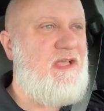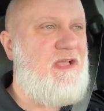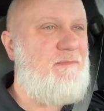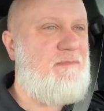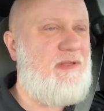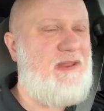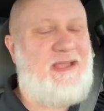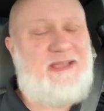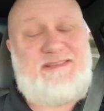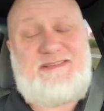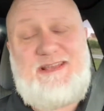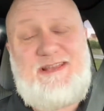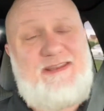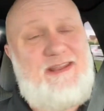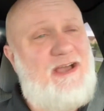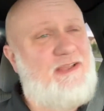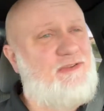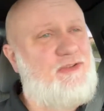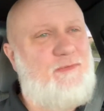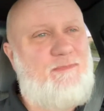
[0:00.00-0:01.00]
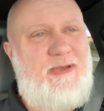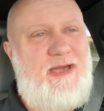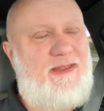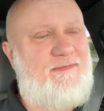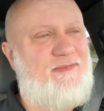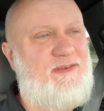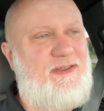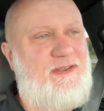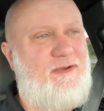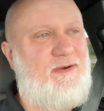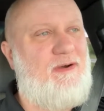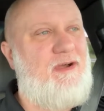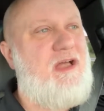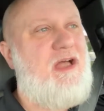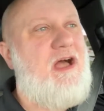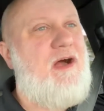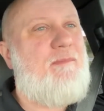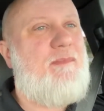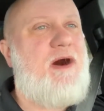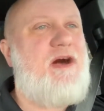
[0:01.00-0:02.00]
But like I said, not too bad of a deal.
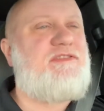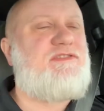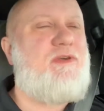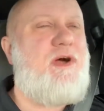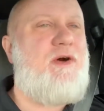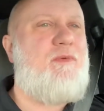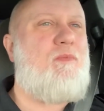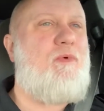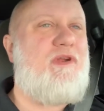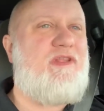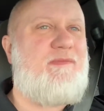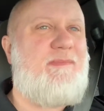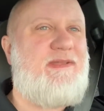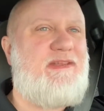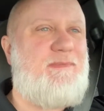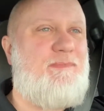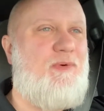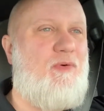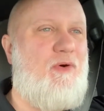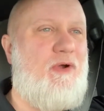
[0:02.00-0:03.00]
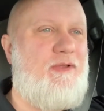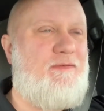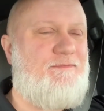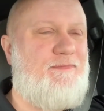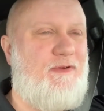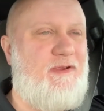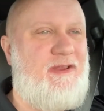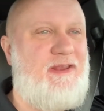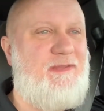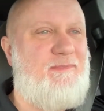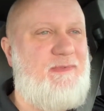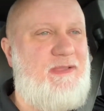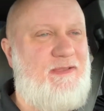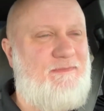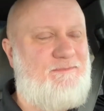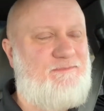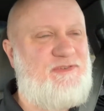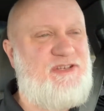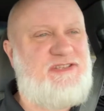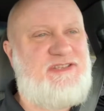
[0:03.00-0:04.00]
Also, I wanted to make the point for
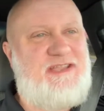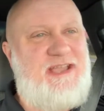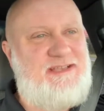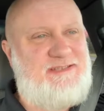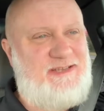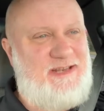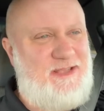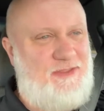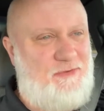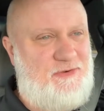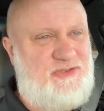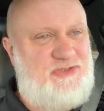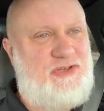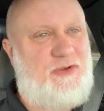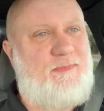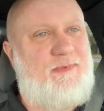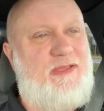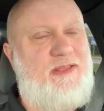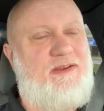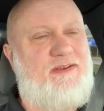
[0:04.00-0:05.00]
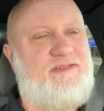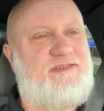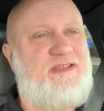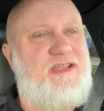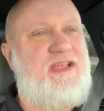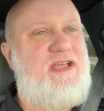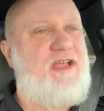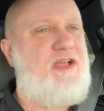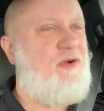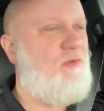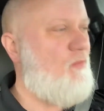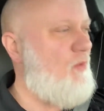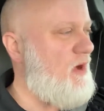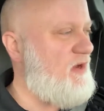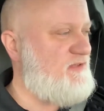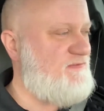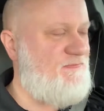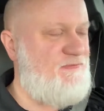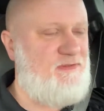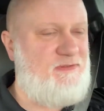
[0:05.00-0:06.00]
just in case any other exterminators
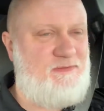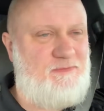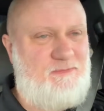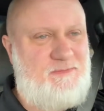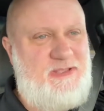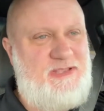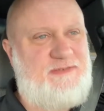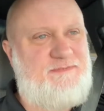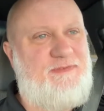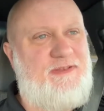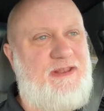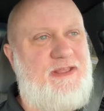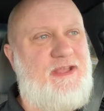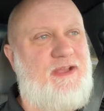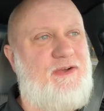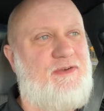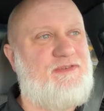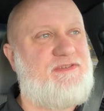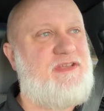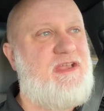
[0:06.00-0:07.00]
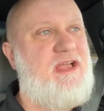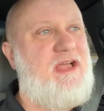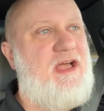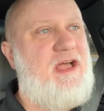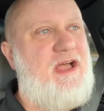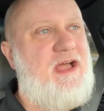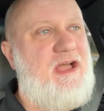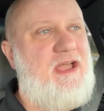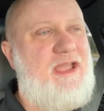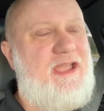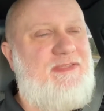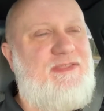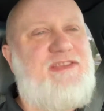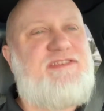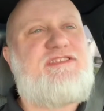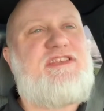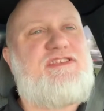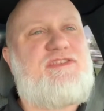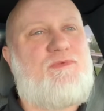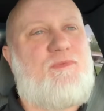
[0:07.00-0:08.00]
watch these videos. In
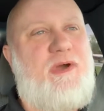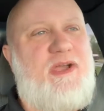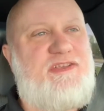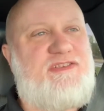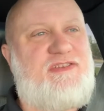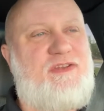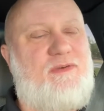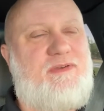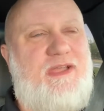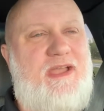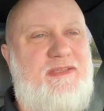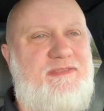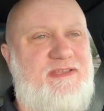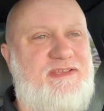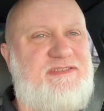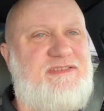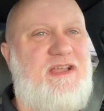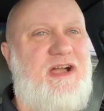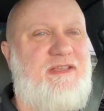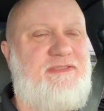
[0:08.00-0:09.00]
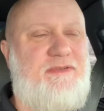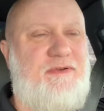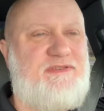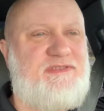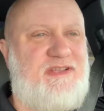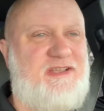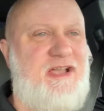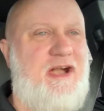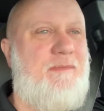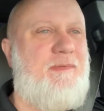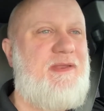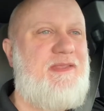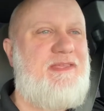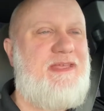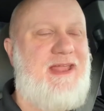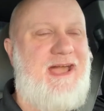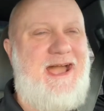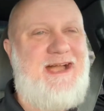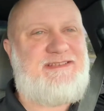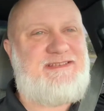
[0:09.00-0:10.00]
this situation, okay, there's a company
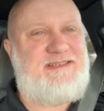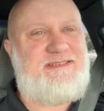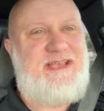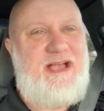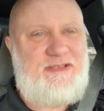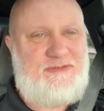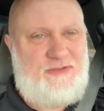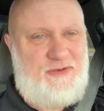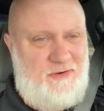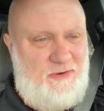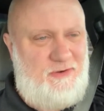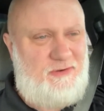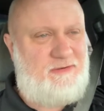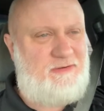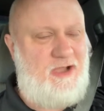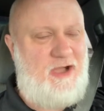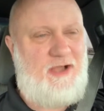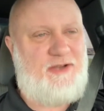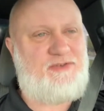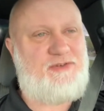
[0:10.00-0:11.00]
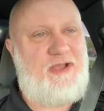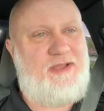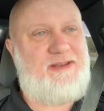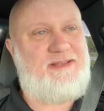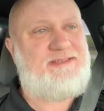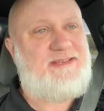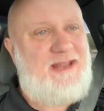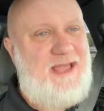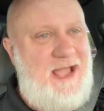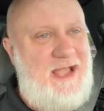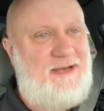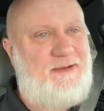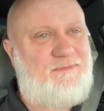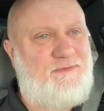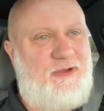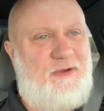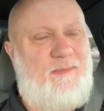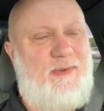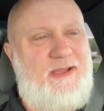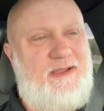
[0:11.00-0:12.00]
that has this house under contract. It's an active
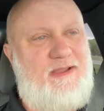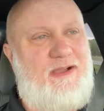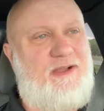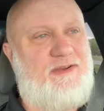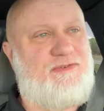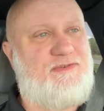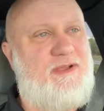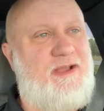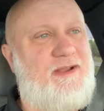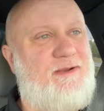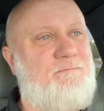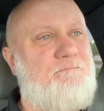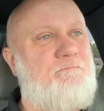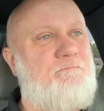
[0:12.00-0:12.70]
termite contract.